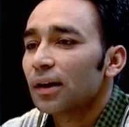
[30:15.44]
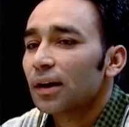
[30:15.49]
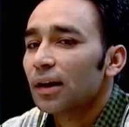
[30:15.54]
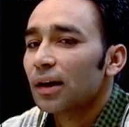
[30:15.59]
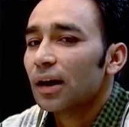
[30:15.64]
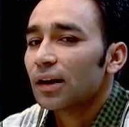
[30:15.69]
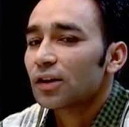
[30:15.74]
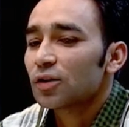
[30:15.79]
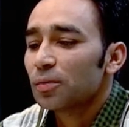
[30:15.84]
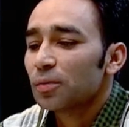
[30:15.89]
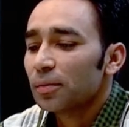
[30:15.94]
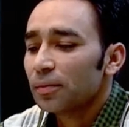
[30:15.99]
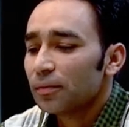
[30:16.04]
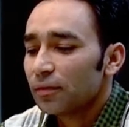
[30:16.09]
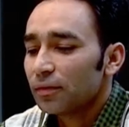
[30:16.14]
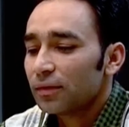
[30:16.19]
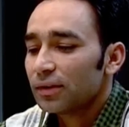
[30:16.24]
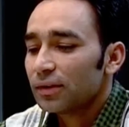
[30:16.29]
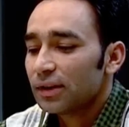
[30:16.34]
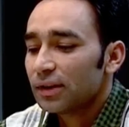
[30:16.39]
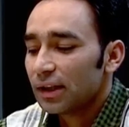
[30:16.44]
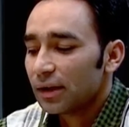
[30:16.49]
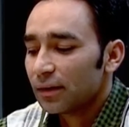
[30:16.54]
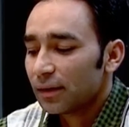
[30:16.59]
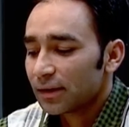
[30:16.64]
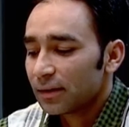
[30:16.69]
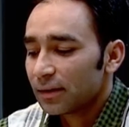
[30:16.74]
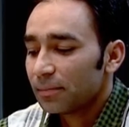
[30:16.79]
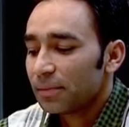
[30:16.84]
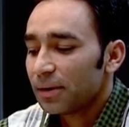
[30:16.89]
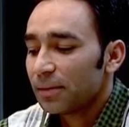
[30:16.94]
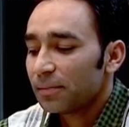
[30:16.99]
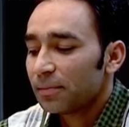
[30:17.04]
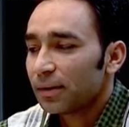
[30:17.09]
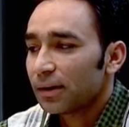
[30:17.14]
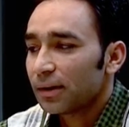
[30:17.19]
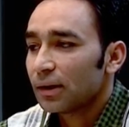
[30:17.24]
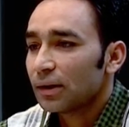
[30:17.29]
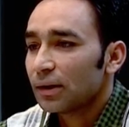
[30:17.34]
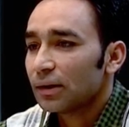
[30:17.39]
Actually, there were some
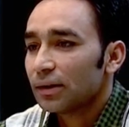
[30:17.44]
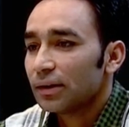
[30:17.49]
people,